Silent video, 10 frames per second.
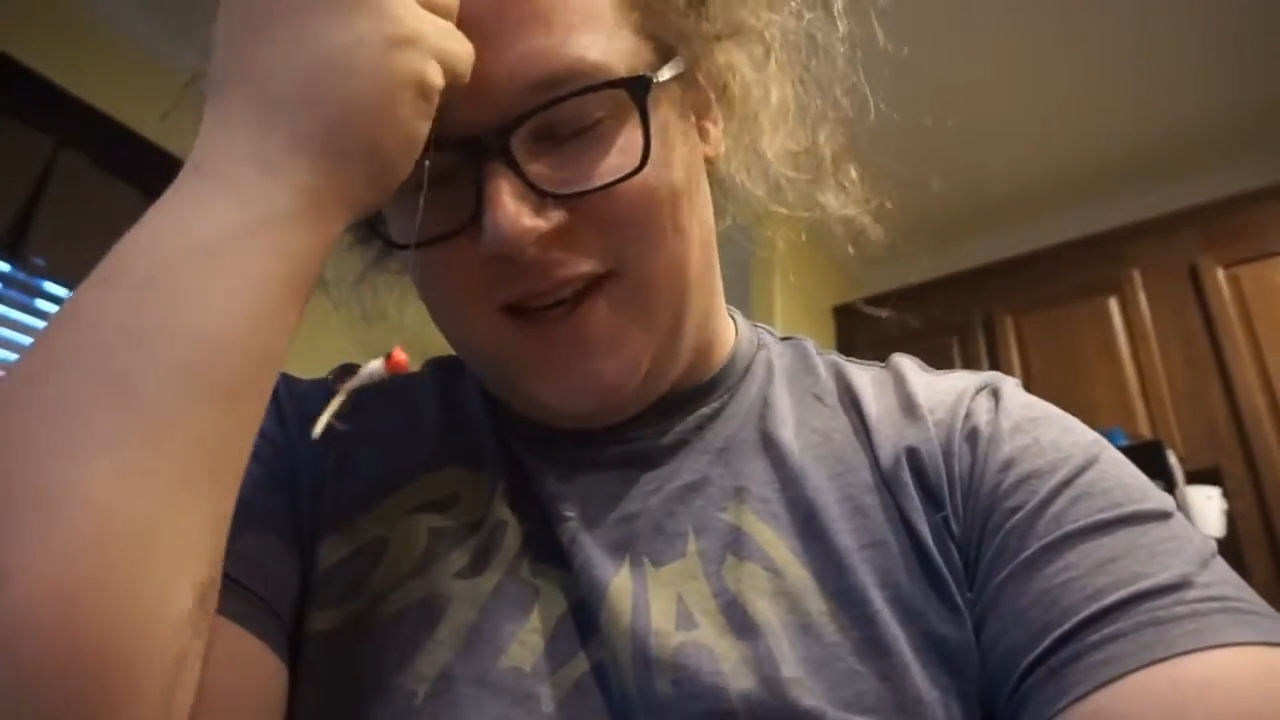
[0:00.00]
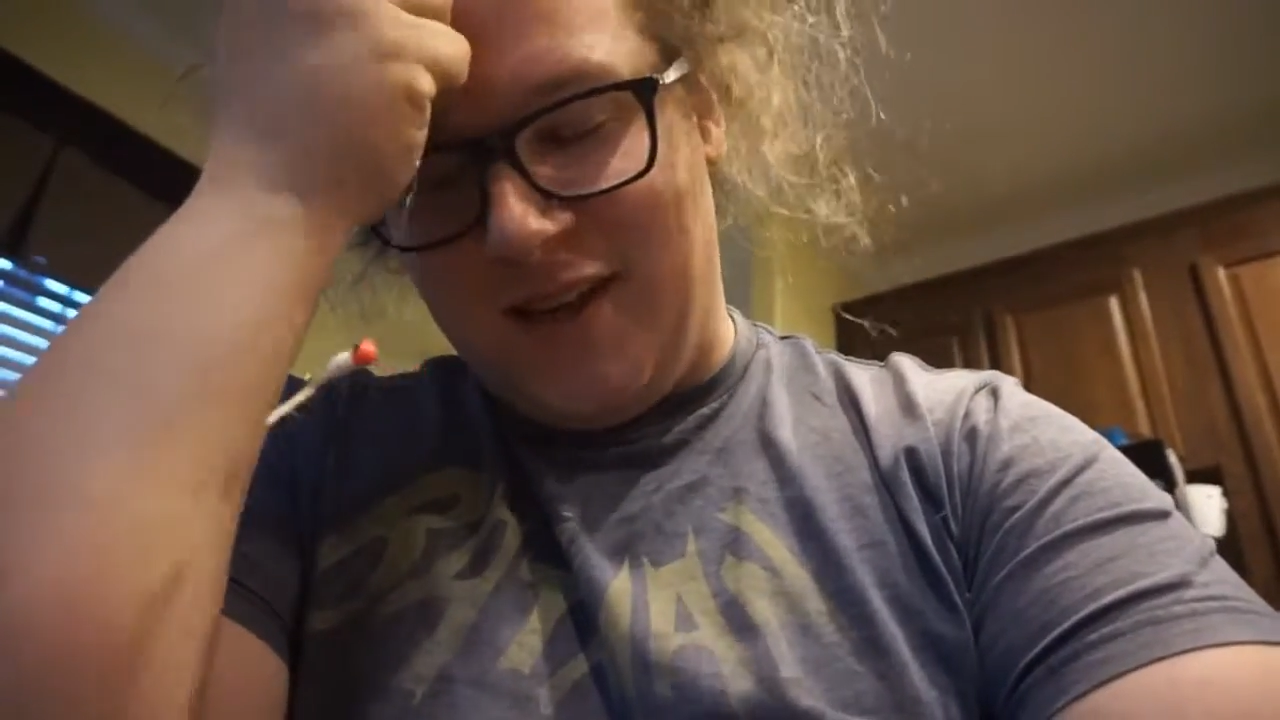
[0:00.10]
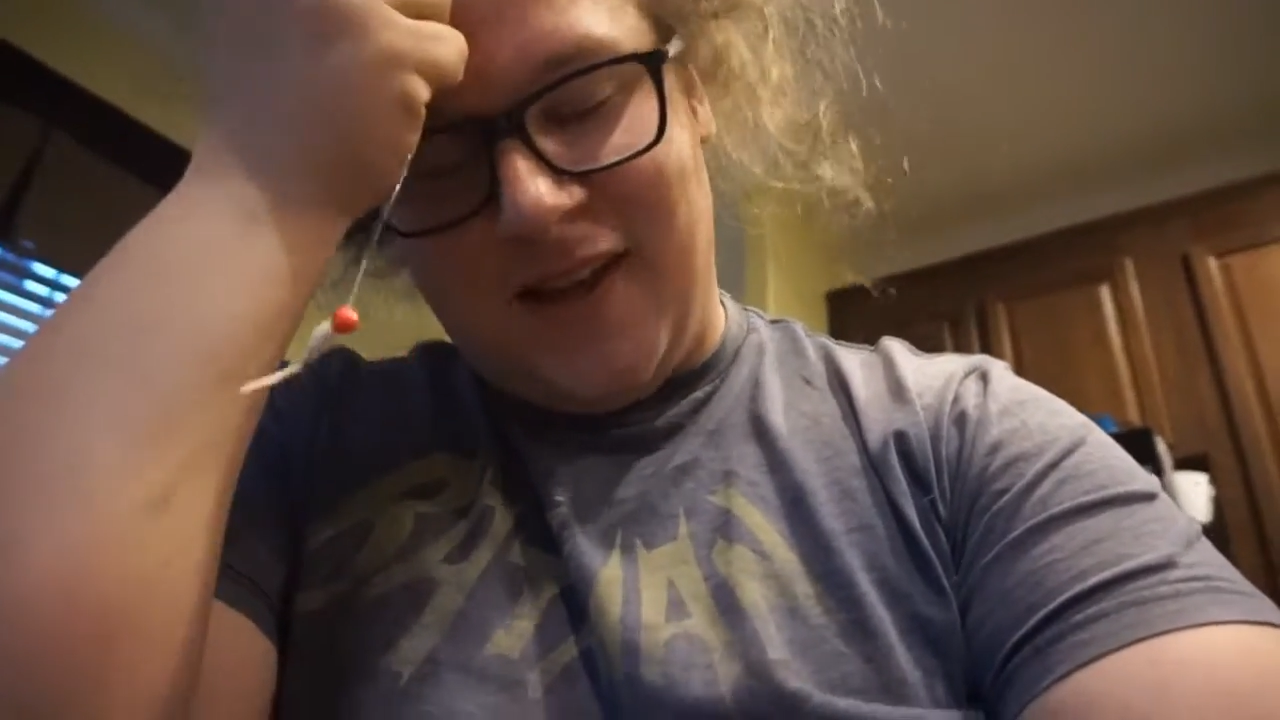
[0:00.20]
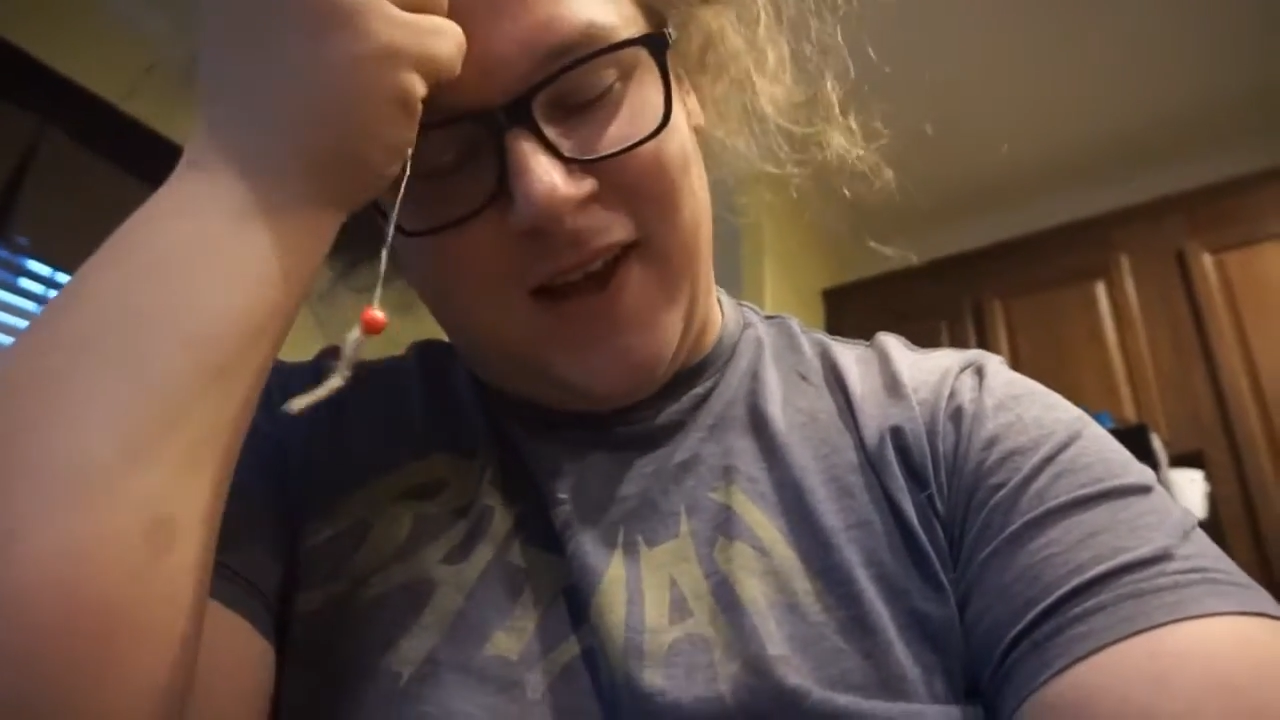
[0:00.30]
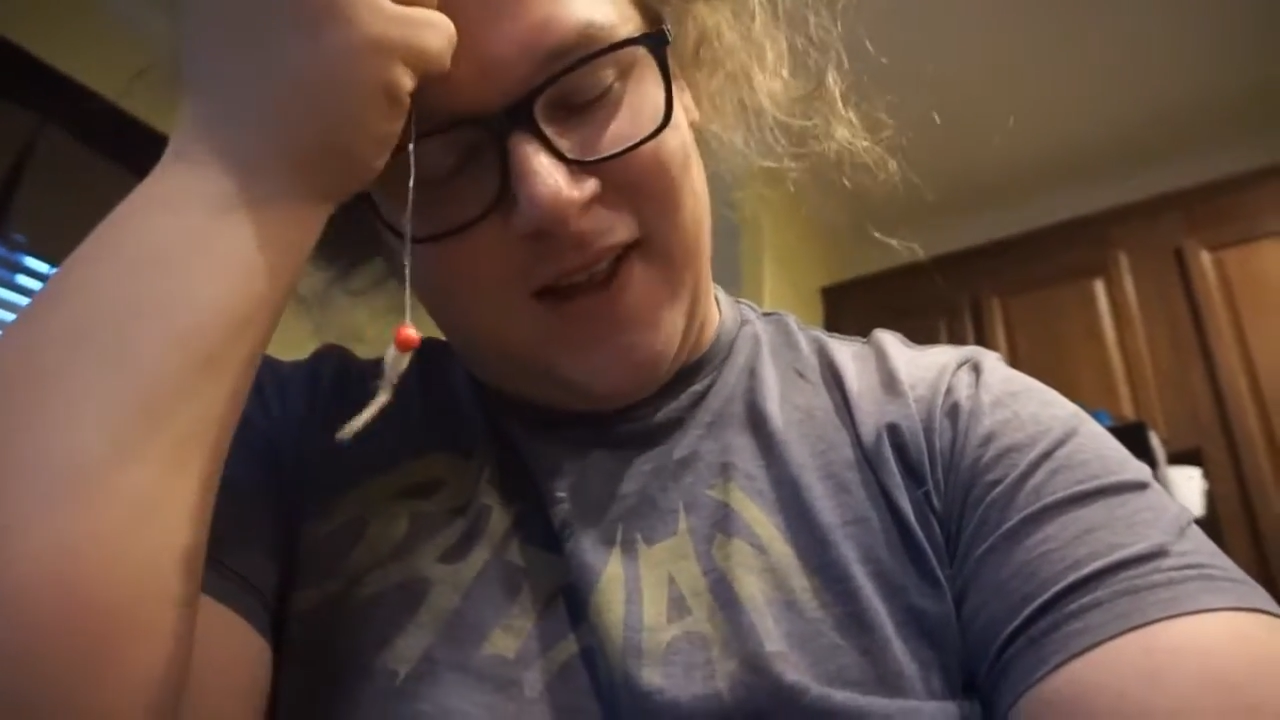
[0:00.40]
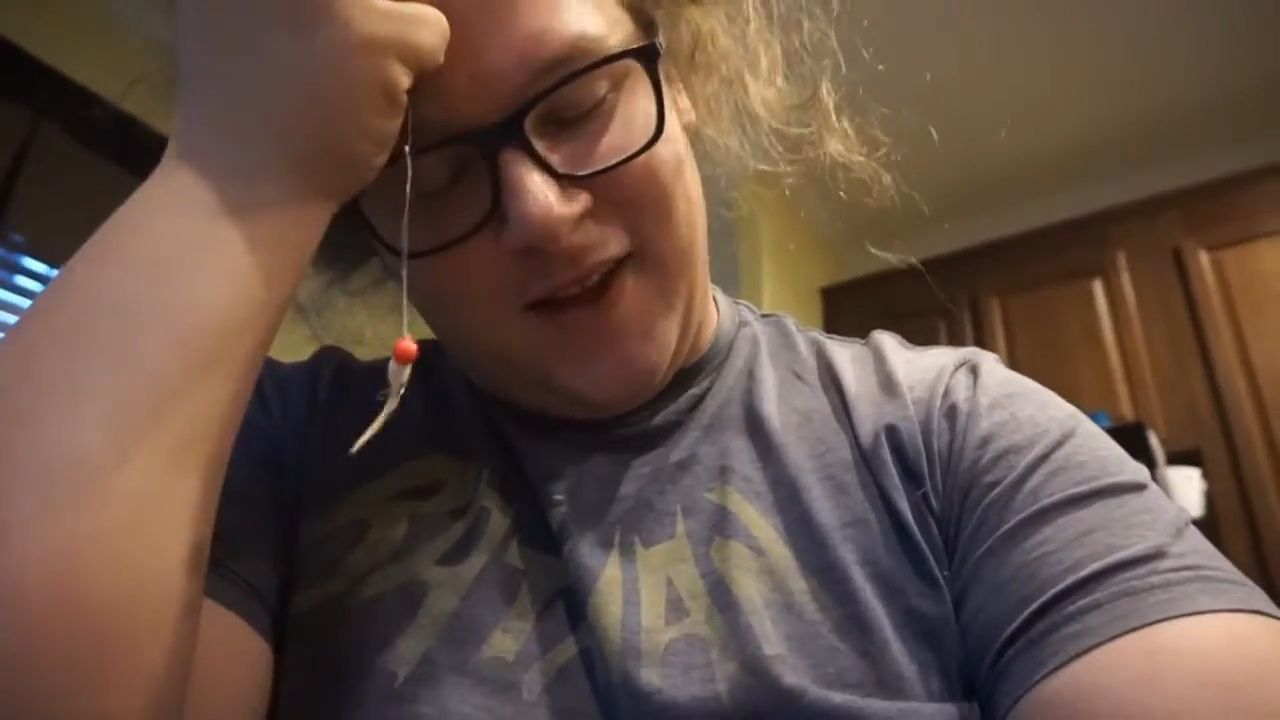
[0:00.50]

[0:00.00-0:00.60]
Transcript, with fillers: did that.